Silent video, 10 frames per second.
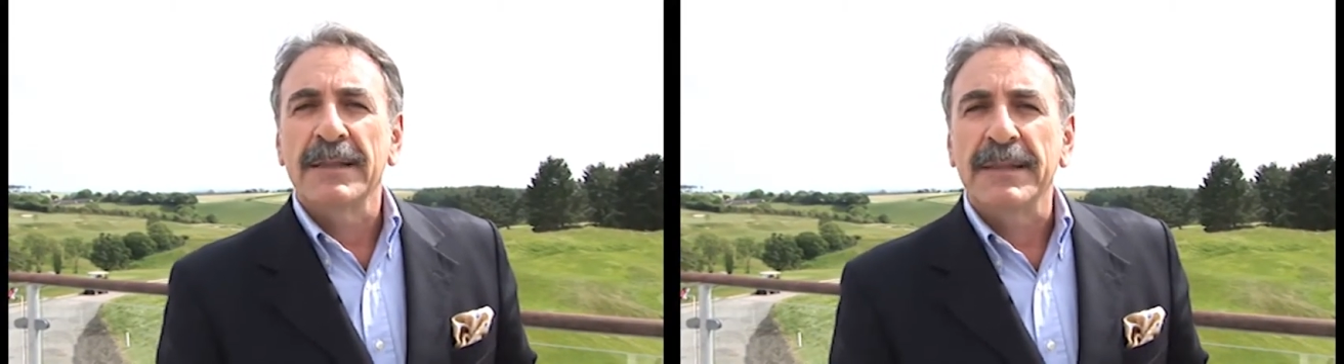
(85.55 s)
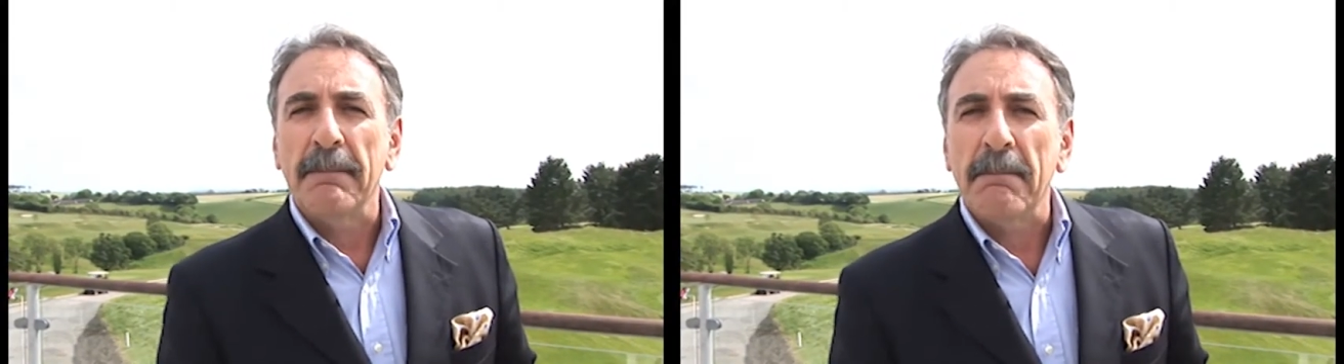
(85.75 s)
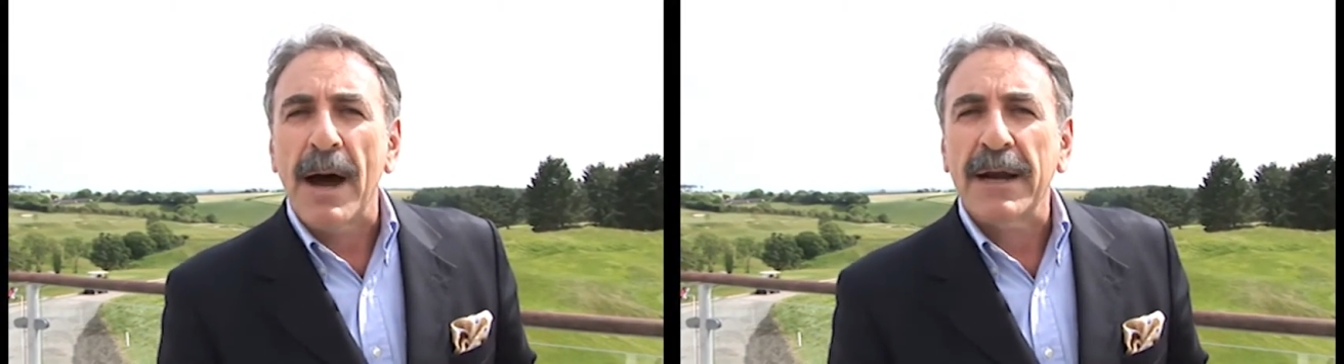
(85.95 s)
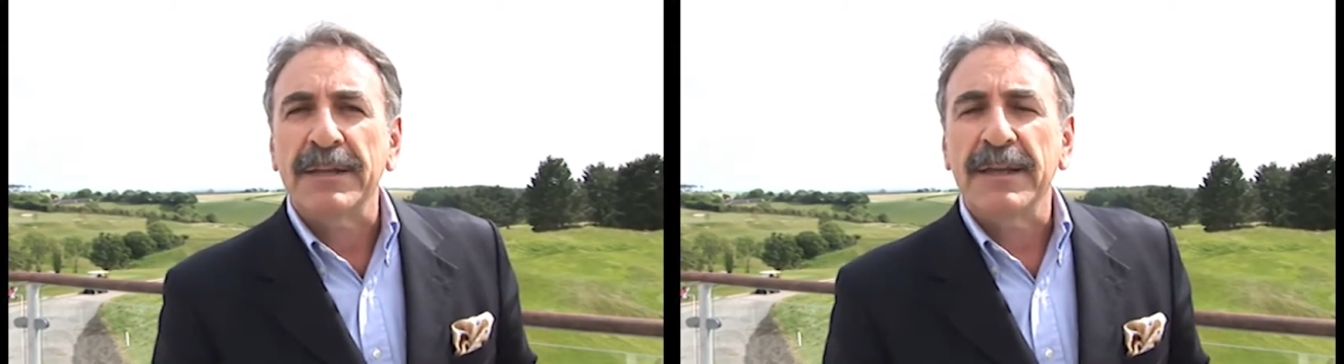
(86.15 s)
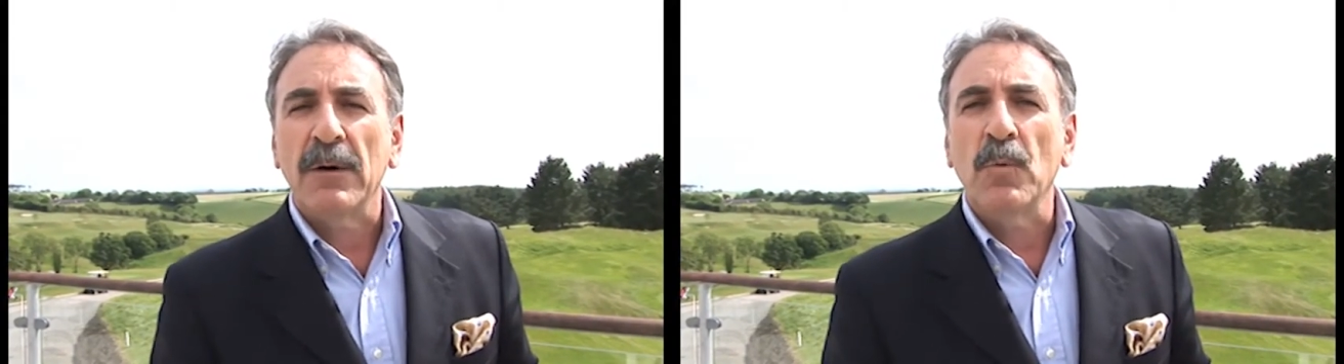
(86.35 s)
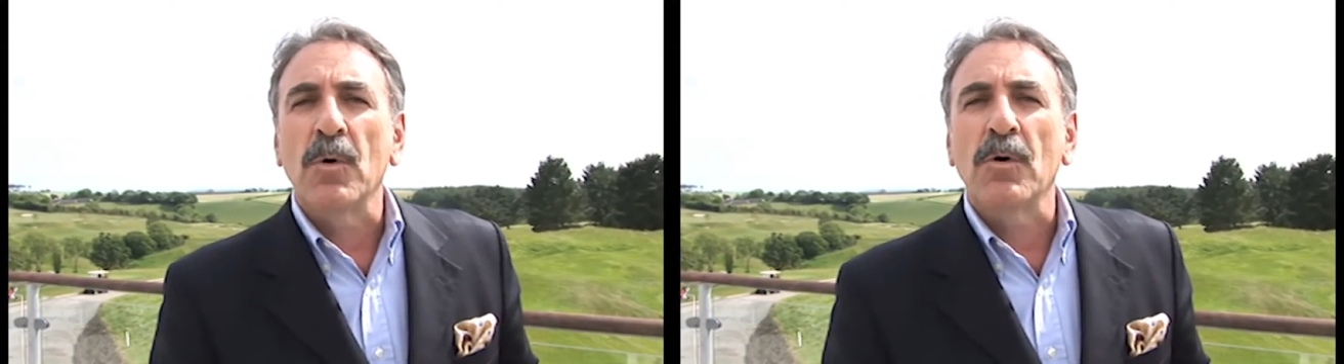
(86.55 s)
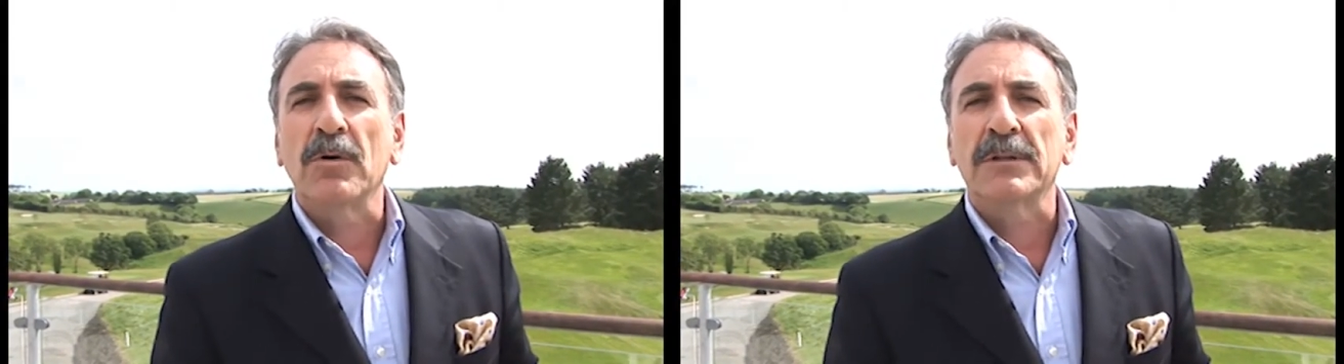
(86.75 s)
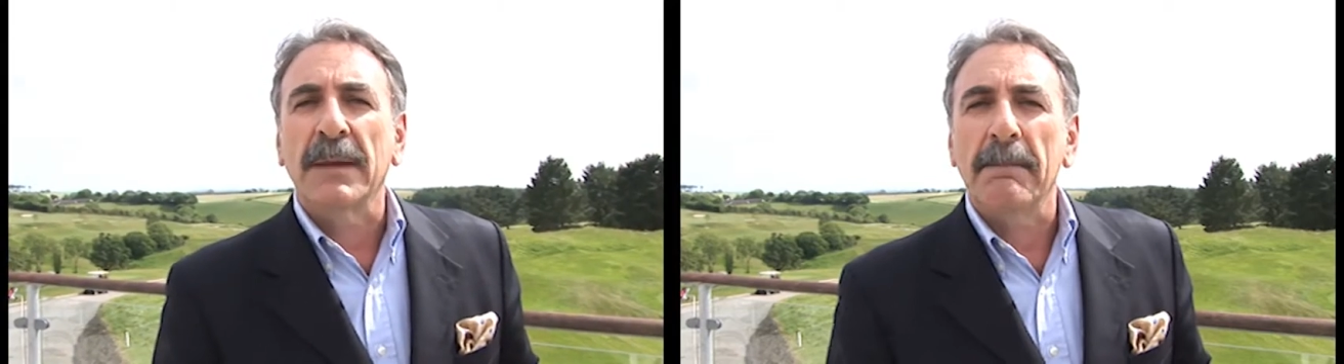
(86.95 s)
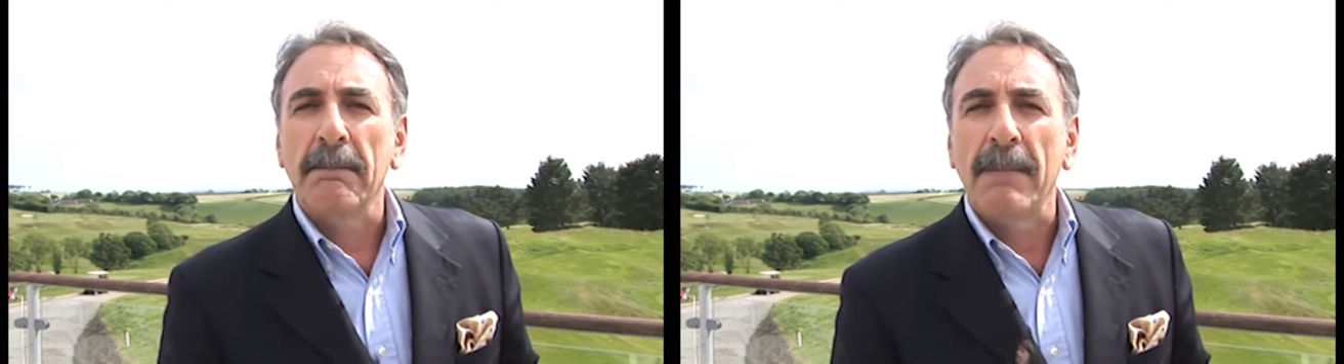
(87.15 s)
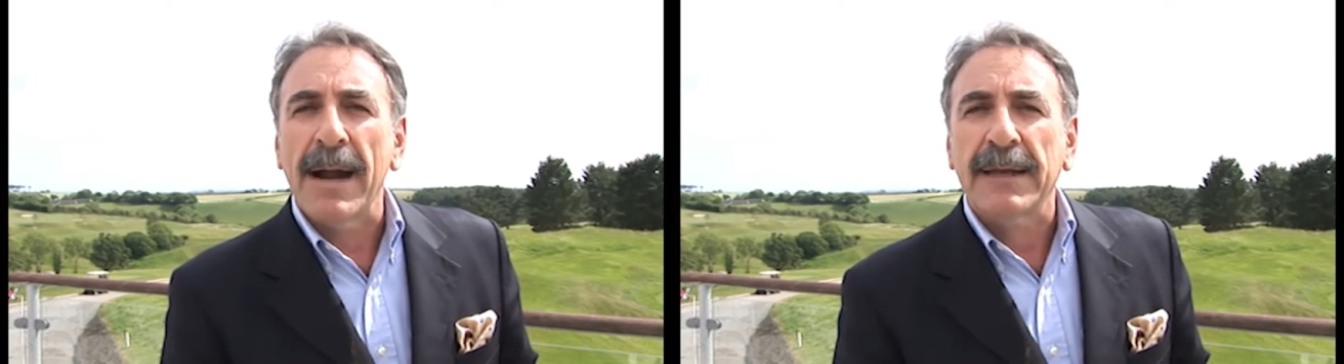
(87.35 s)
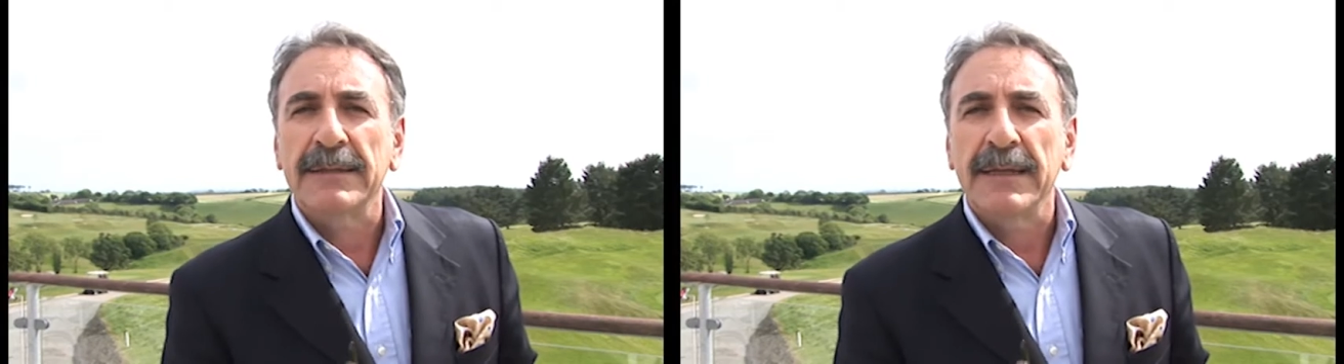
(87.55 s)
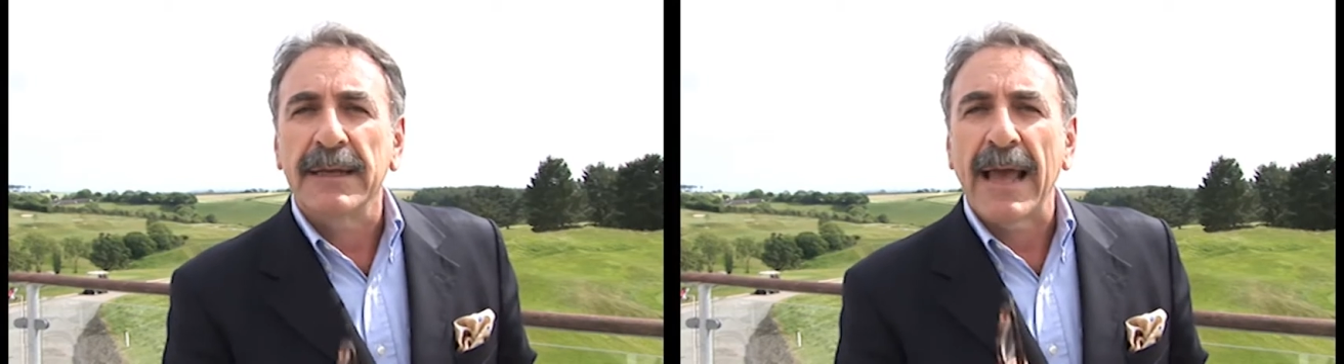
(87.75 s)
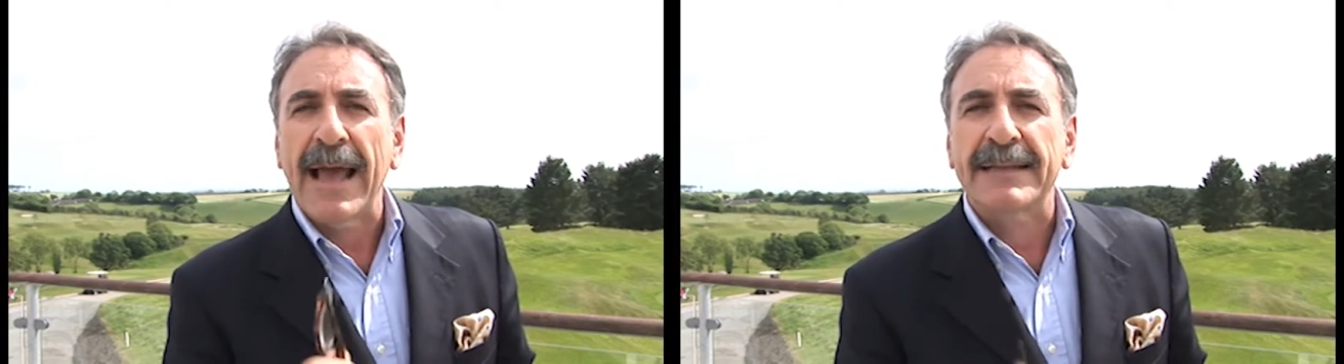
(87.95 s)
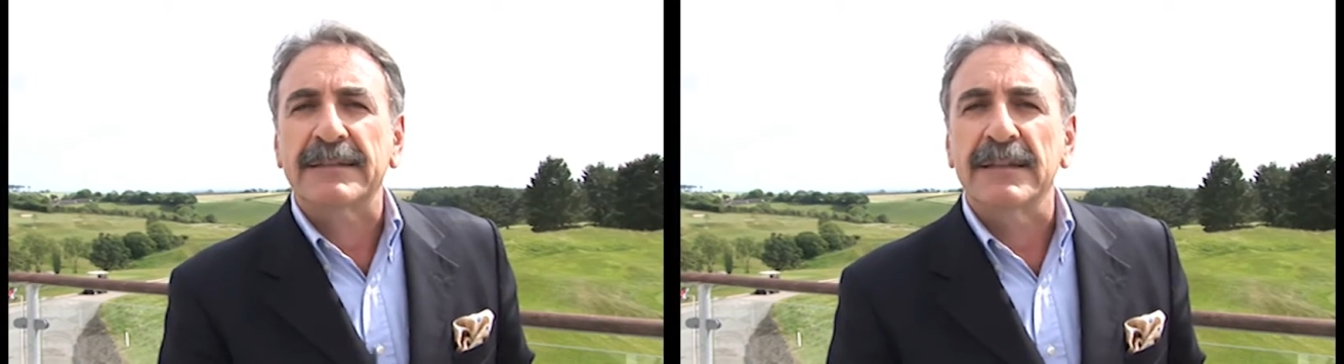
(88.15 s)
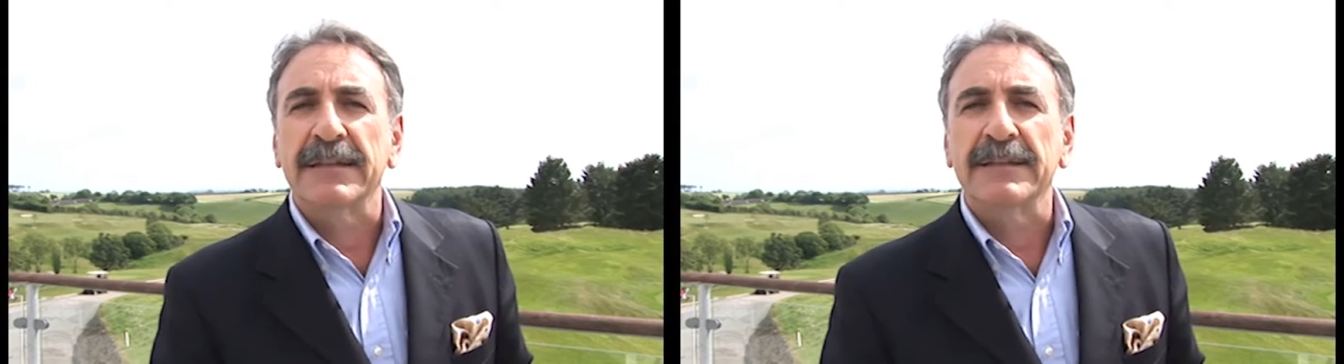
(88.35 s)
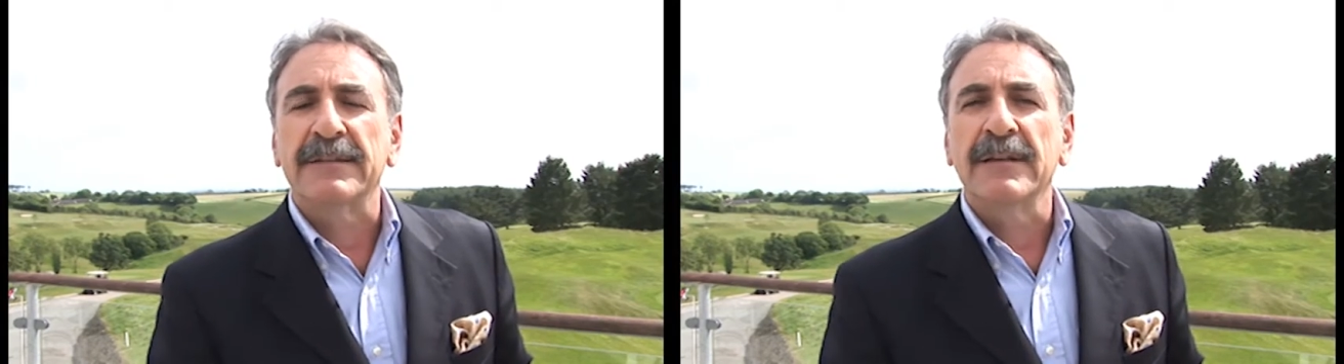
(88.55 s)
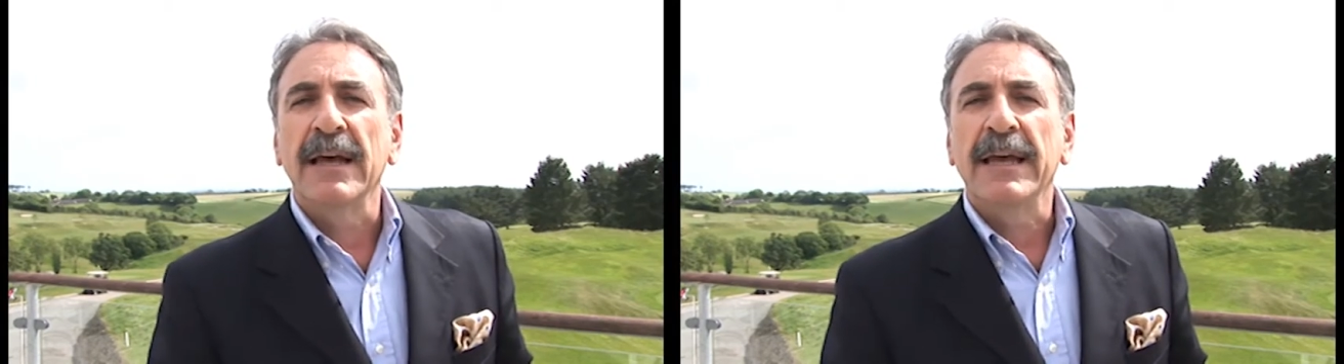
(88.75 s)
the marketing award, Marketing Excellence,